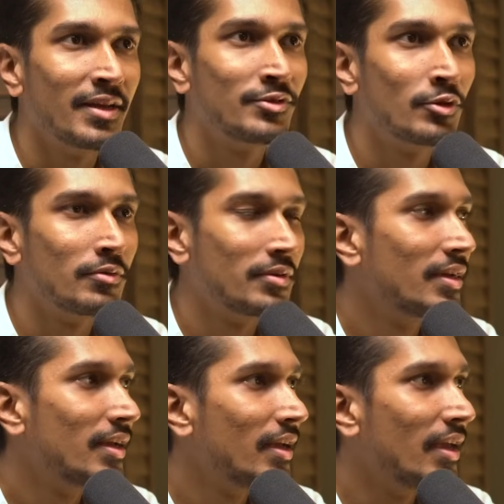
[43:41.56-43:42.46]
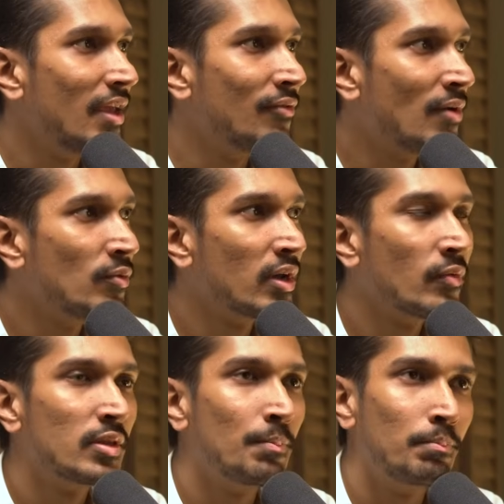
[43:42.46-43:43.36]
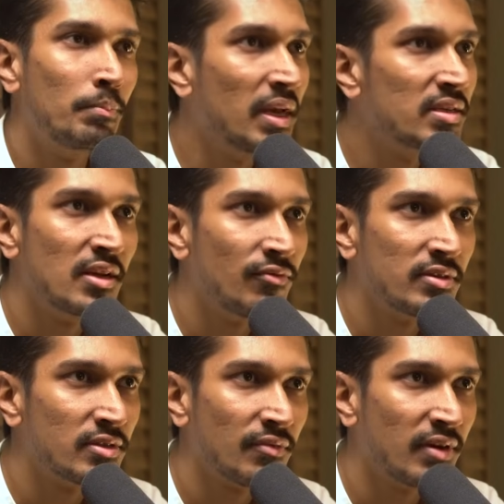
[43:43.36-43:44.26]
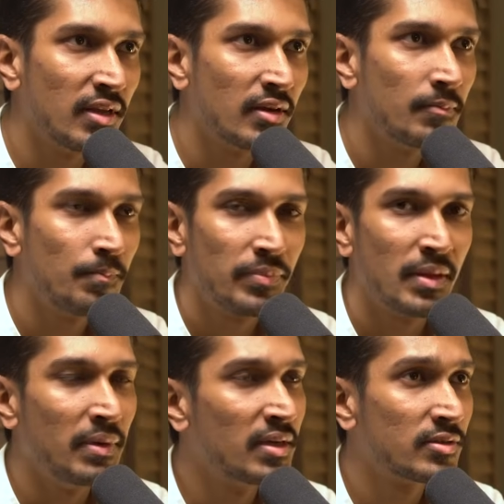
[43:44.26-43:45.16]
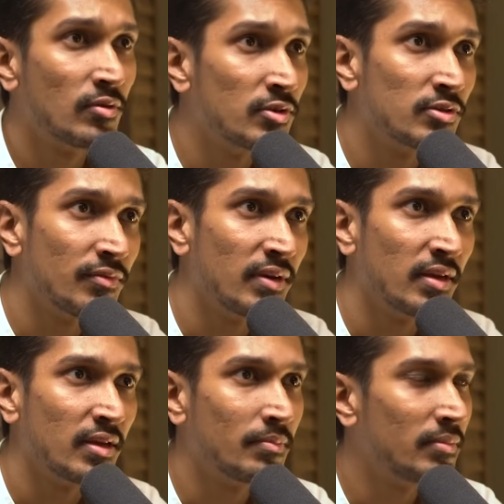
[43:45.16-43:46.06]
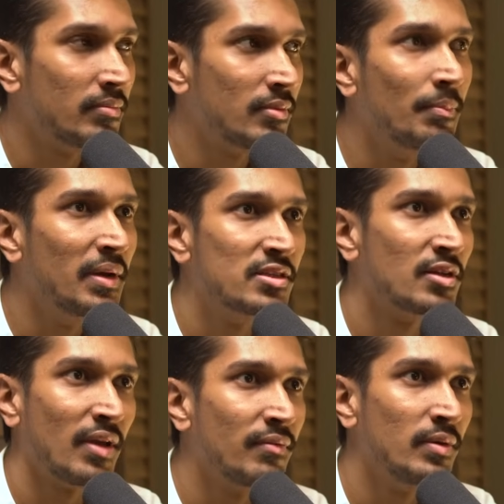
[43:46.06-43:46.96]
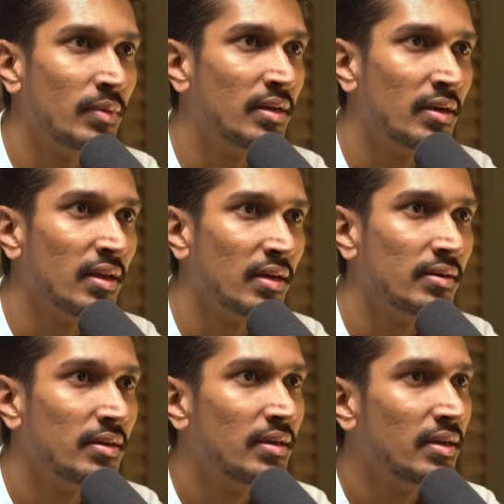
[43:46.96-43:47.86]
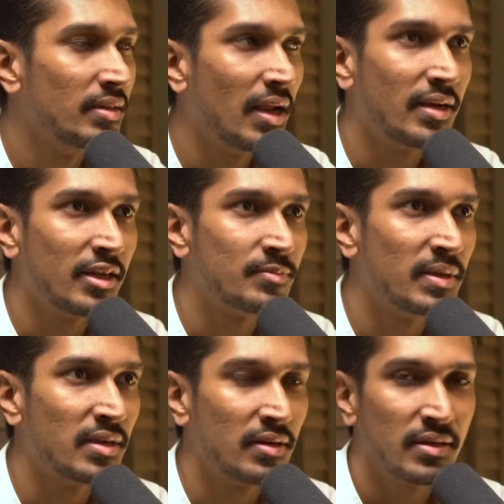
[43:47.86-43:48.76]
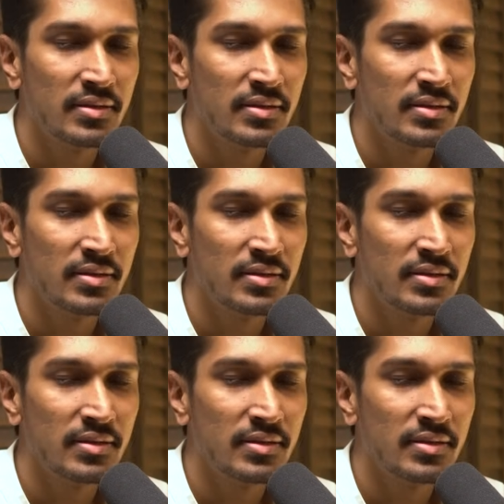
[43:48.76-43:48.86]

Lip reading: Right? So if I'm working with the biggest influencers of India, the biggest coaches of India, and the biggest of everyone in India, in the tech space at